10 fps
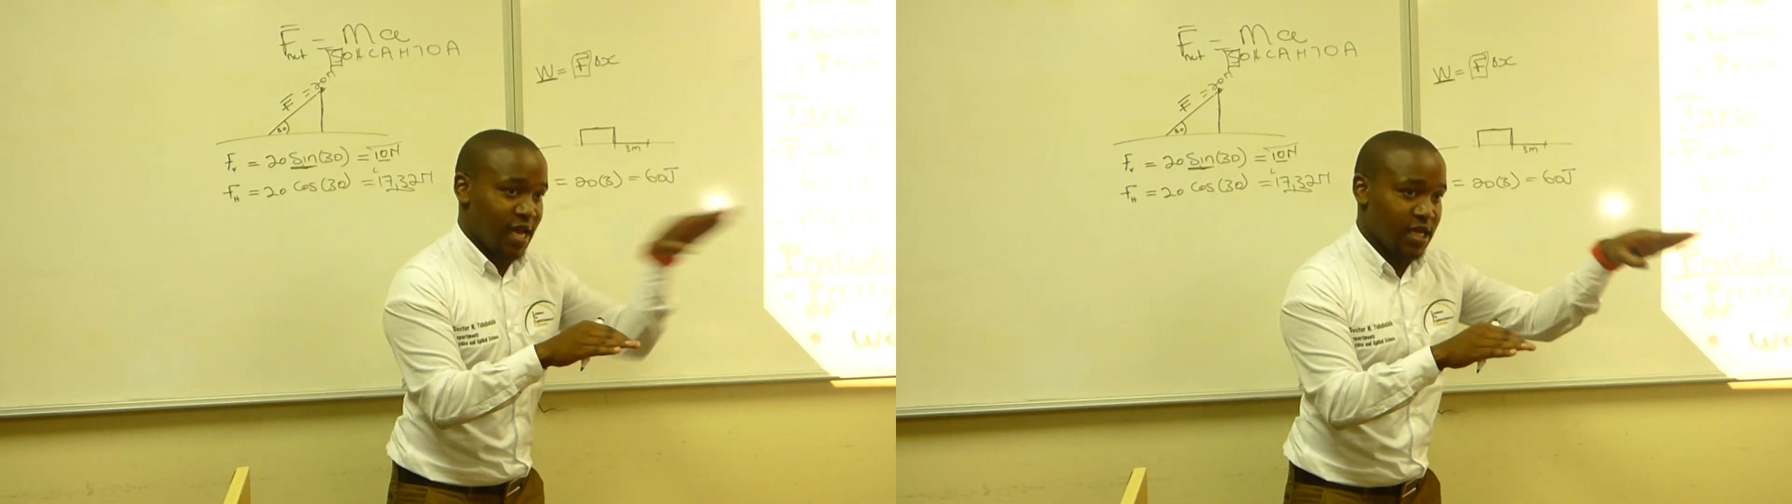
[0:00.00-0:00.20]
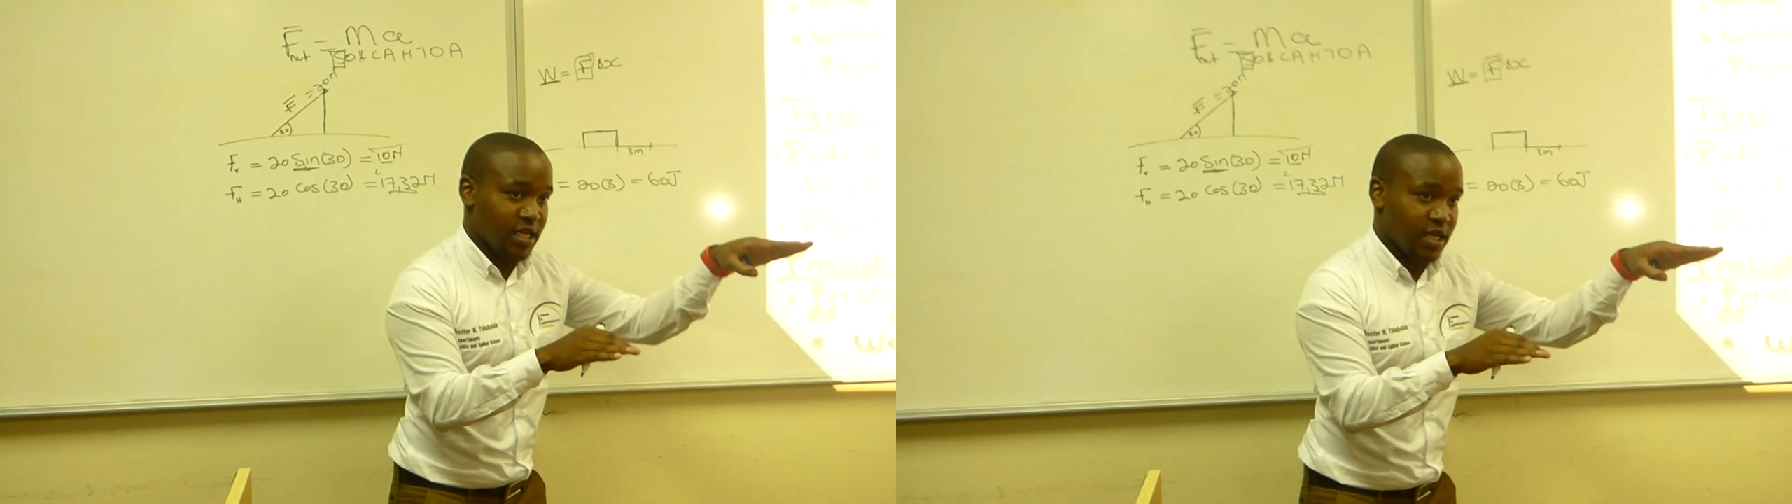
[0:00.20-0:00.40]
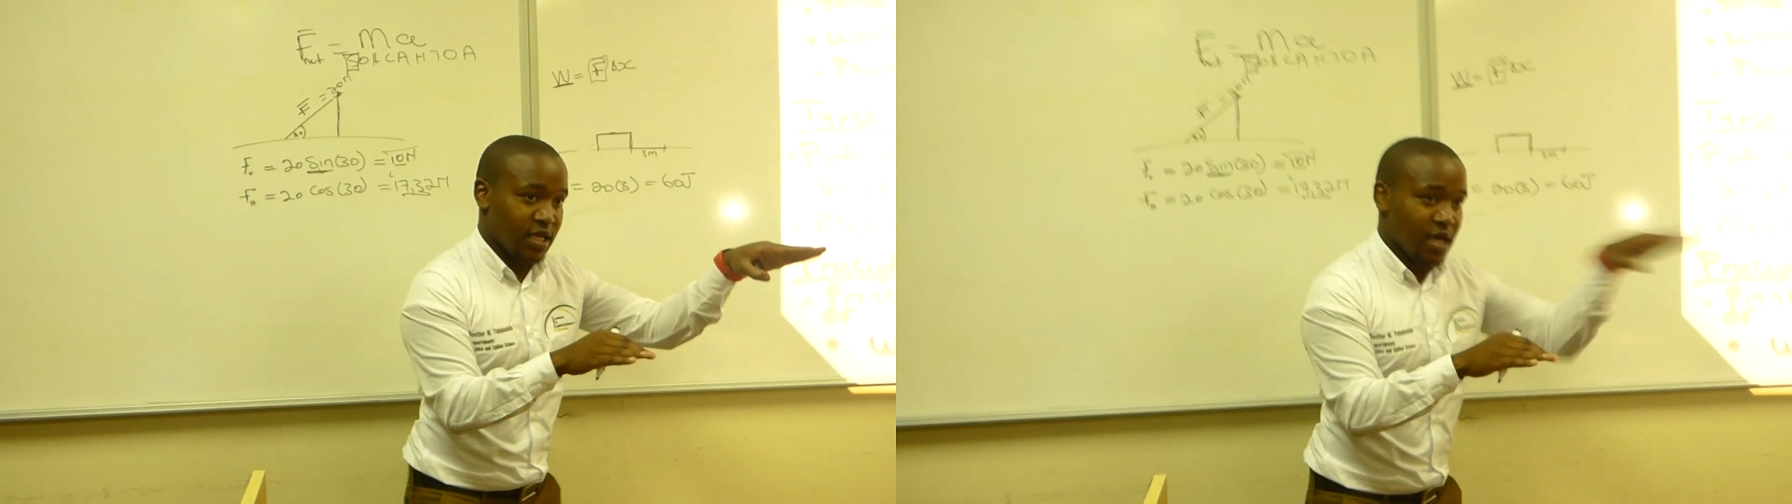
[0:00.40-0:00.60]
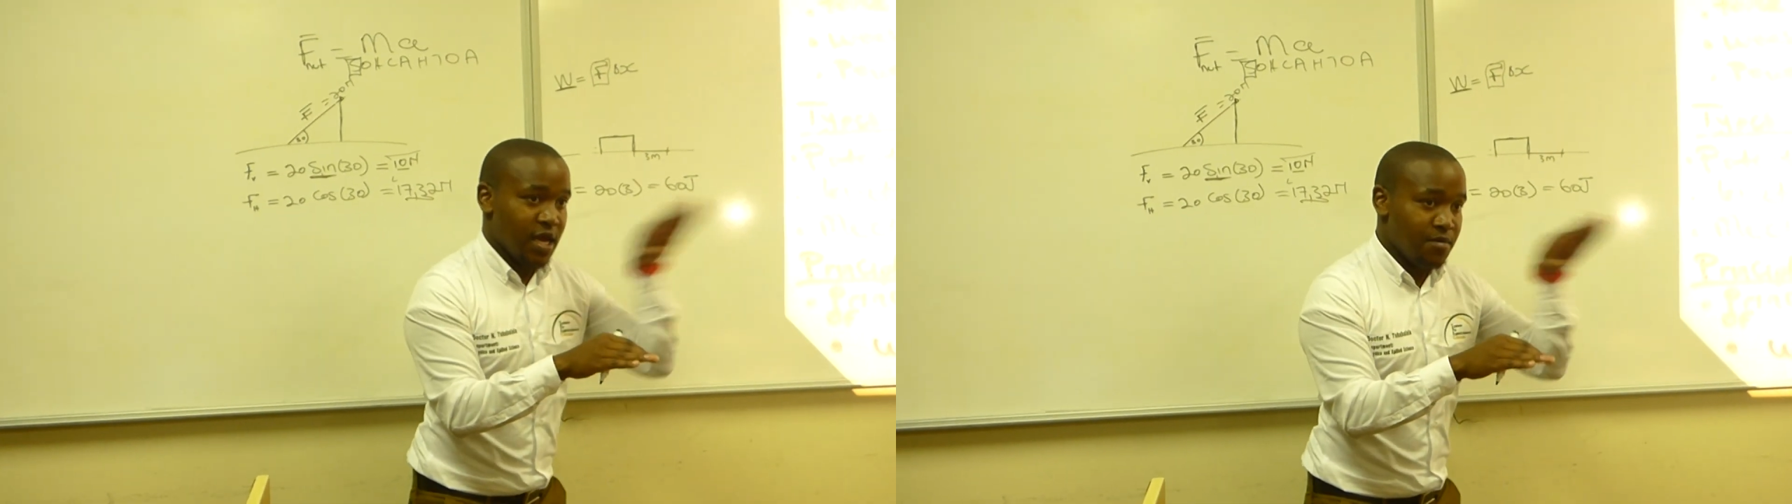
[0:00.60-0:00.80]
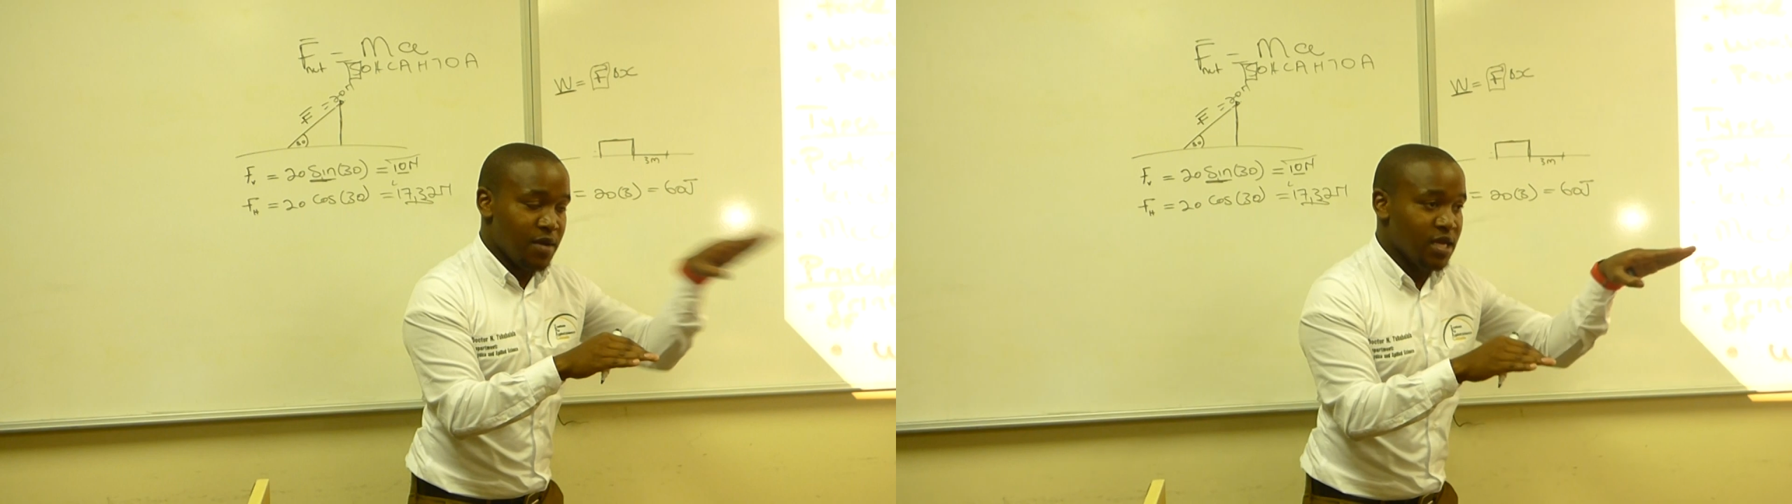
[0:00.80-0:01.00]
right?
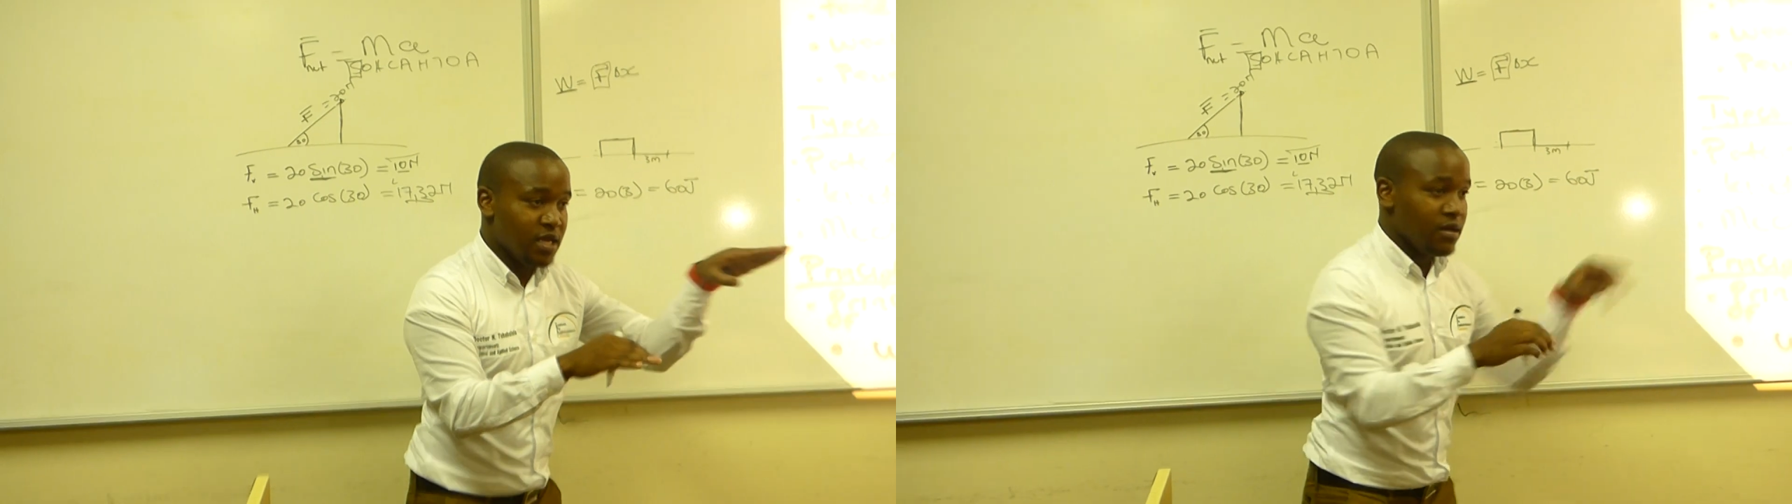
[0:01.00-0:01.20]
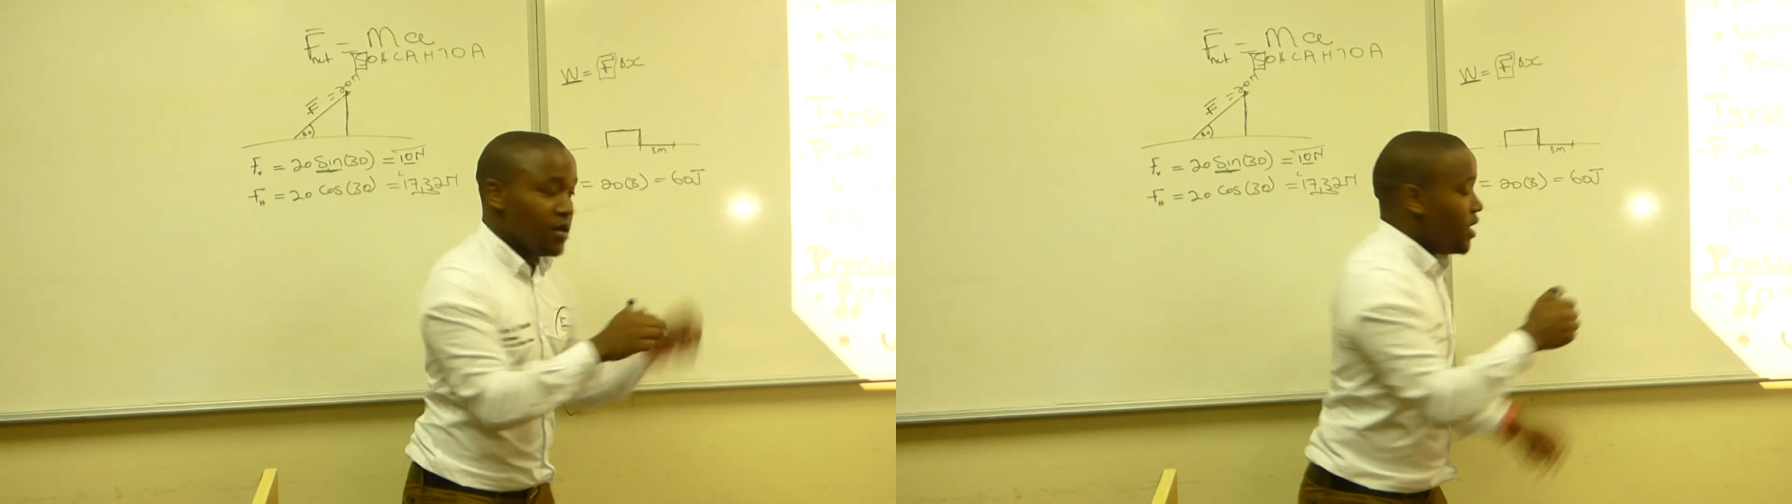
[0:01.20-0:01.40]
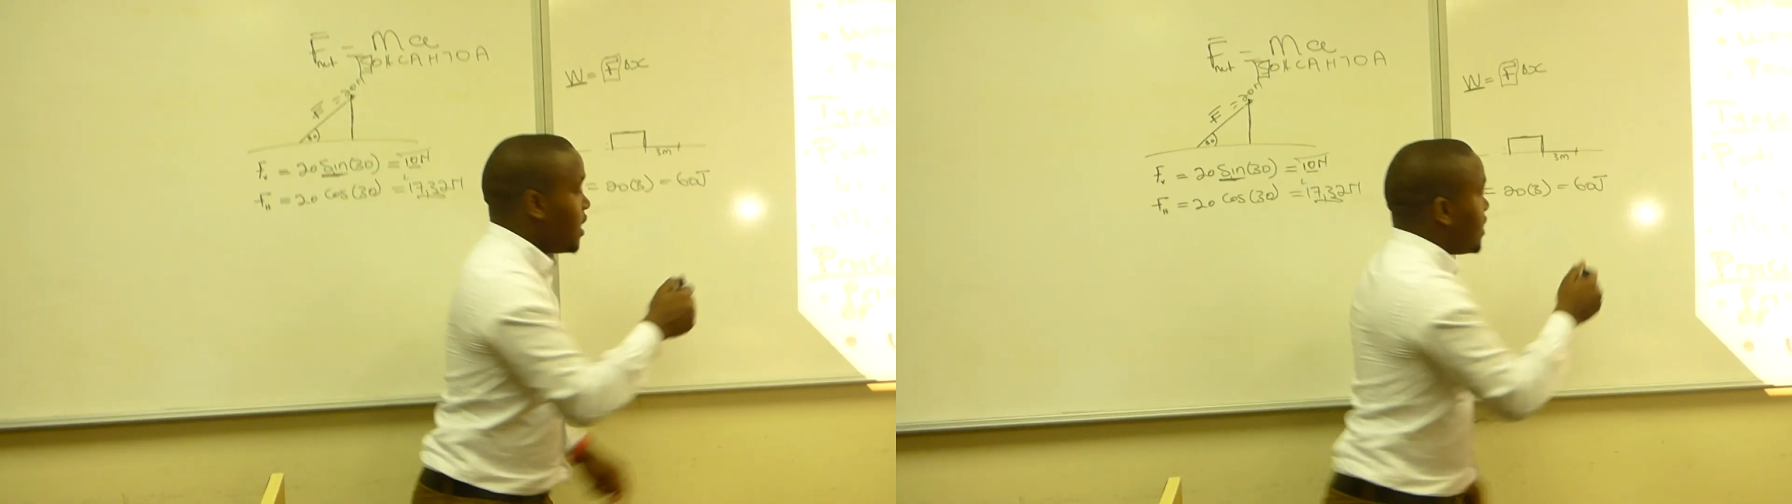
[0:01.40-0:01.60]
Meaning